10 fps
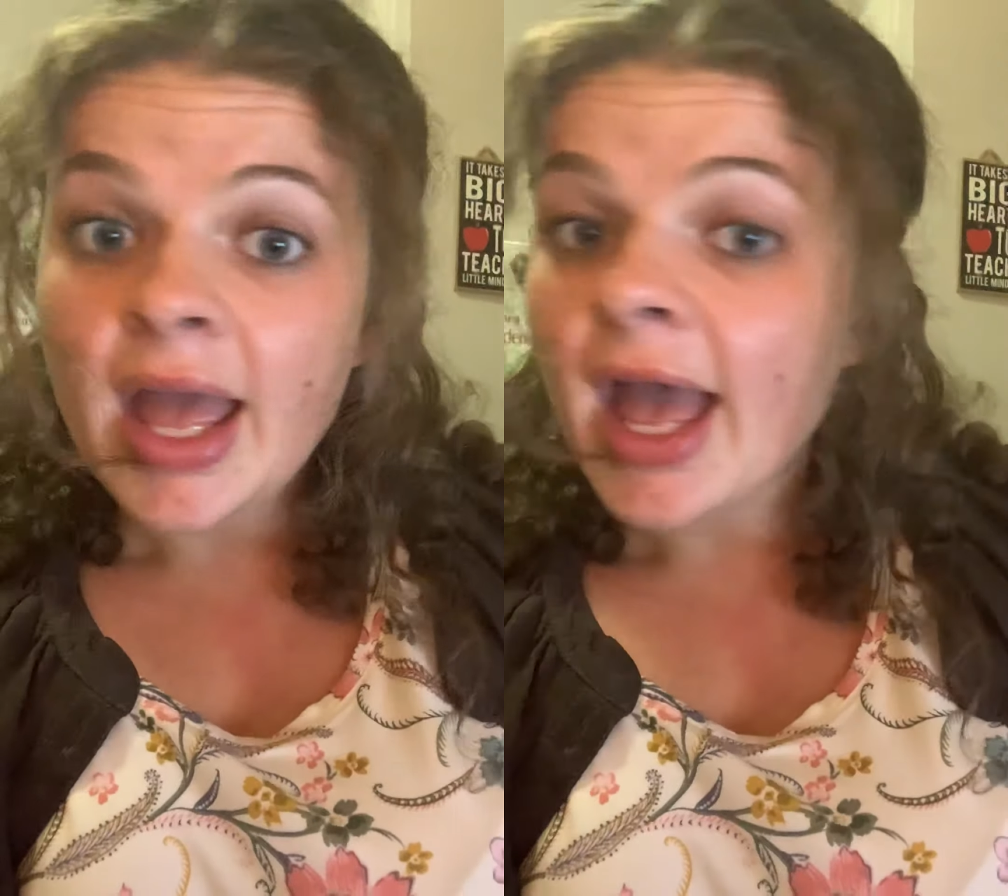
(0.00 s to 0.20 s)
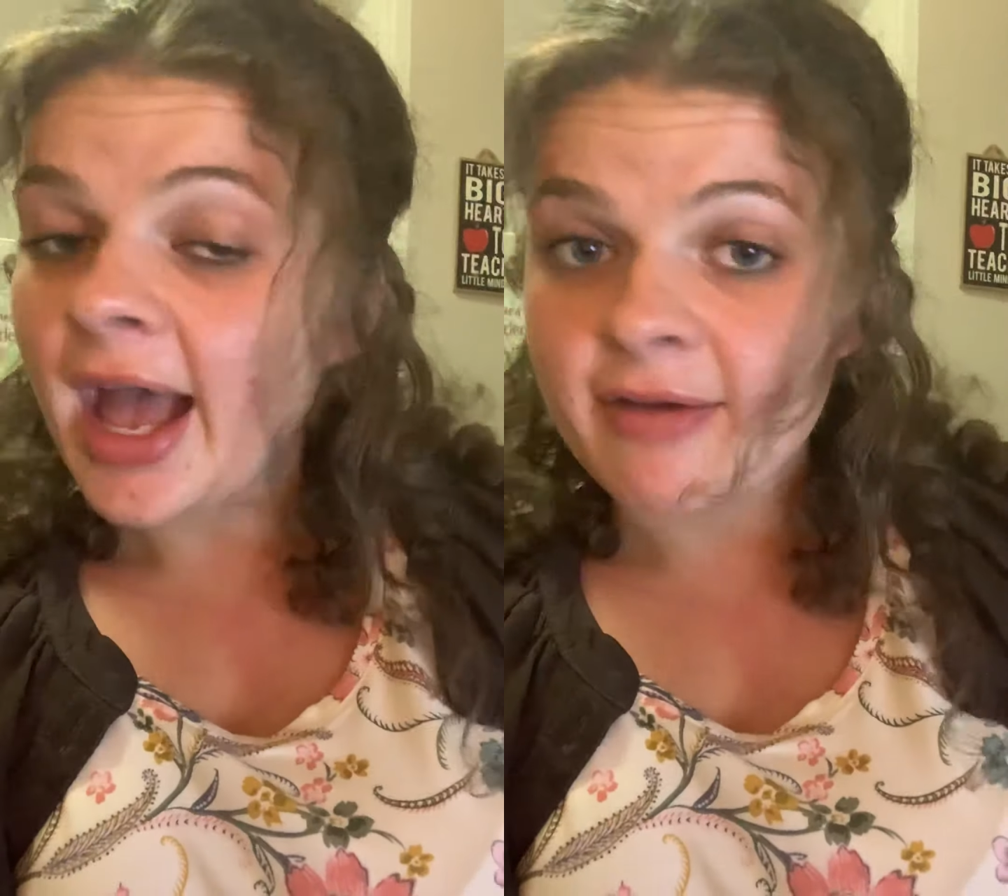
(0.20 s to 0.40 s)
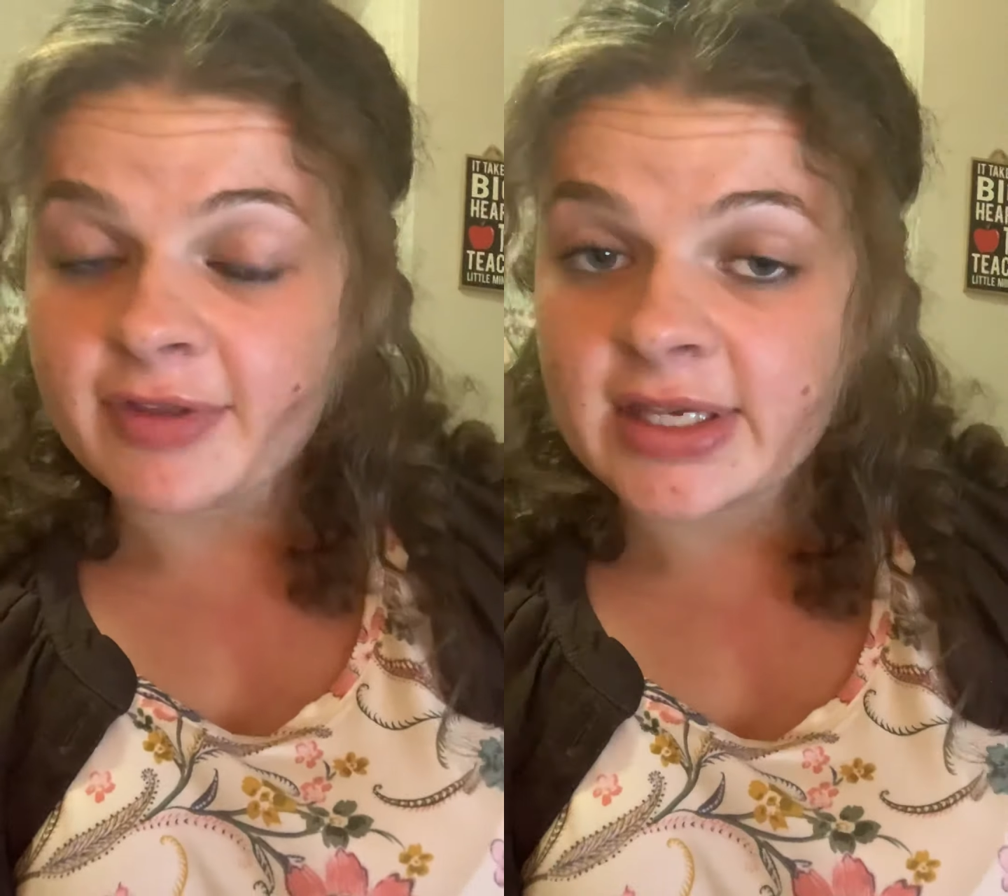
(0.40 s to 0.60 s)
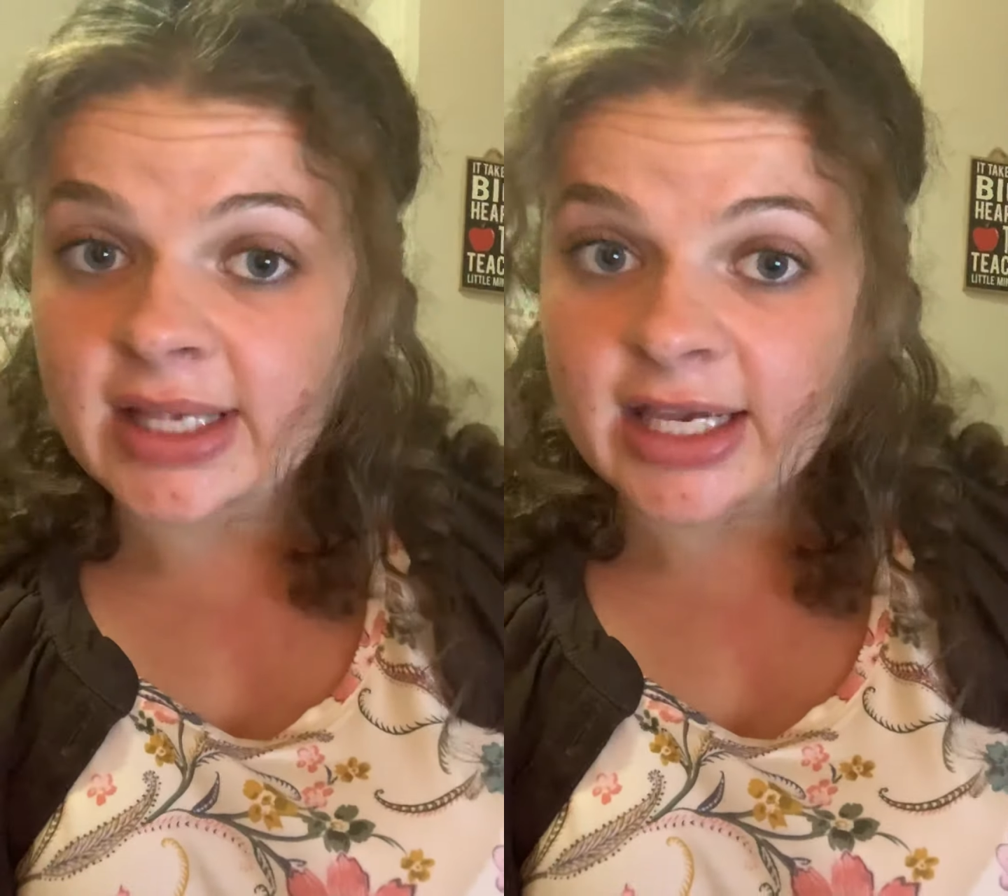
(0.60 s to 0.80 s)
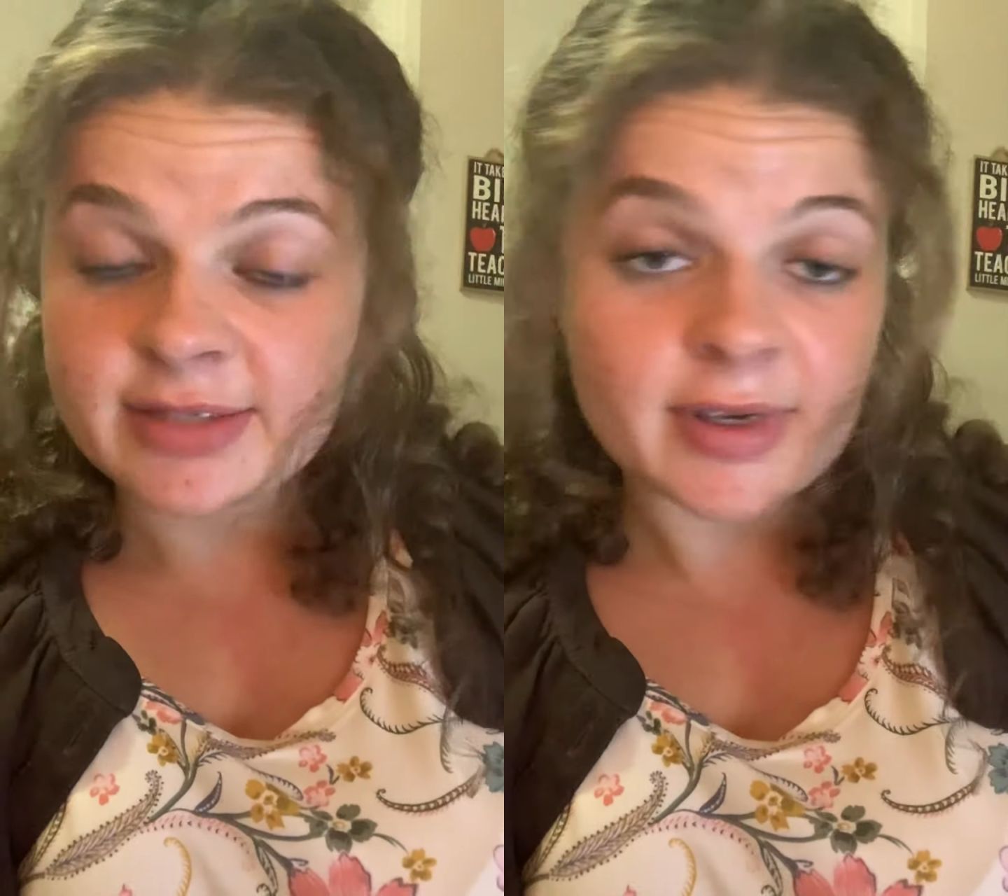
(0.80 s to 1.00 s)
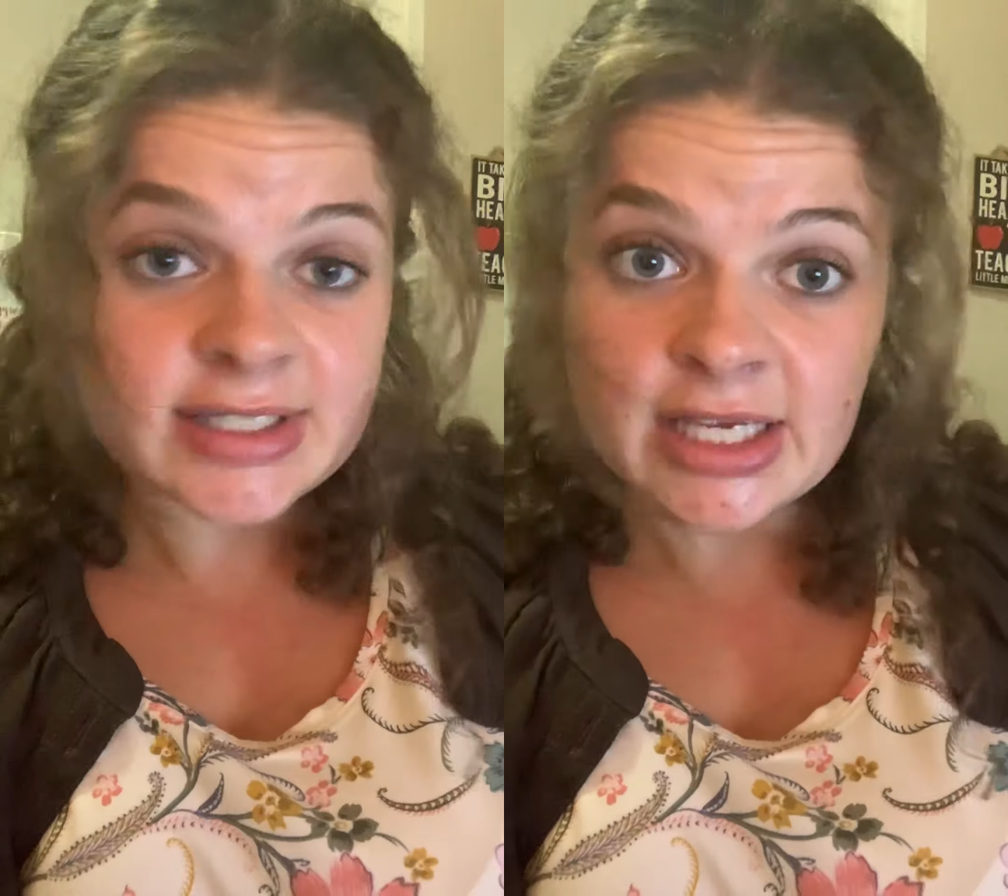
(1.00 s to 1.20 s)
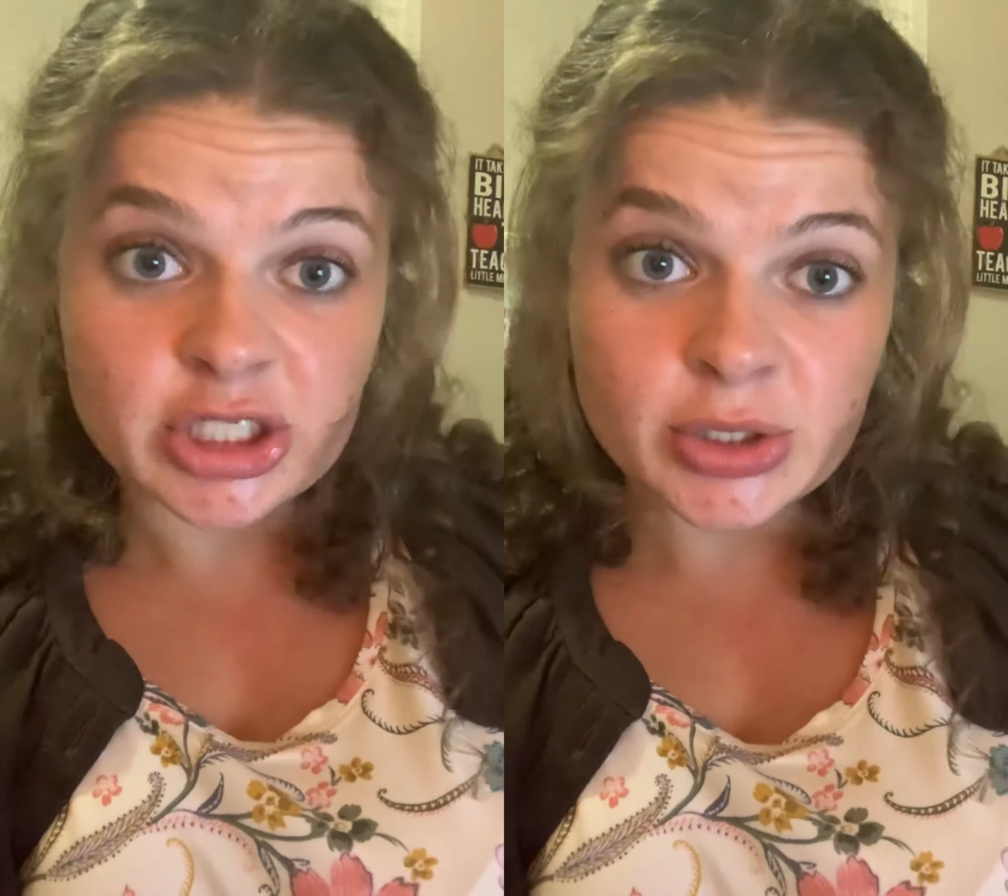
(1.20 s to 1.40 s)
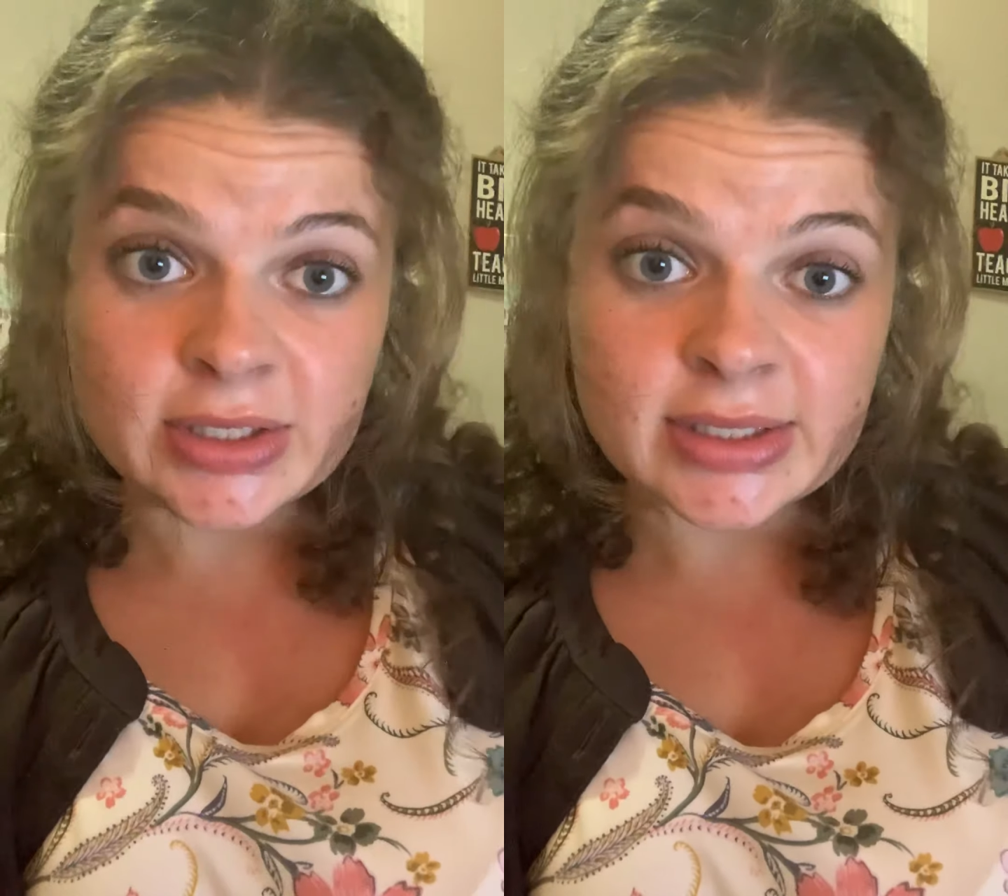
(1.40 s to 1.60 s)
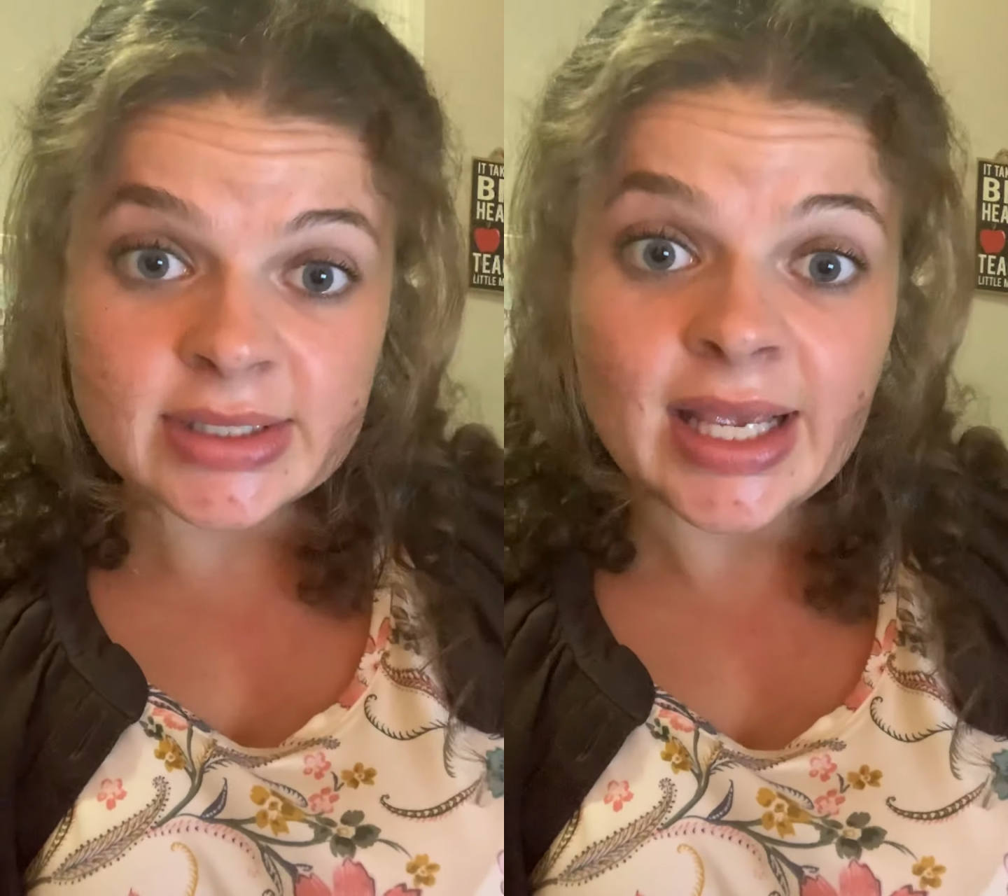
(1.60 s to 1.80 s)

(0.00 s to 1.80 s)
have these expectations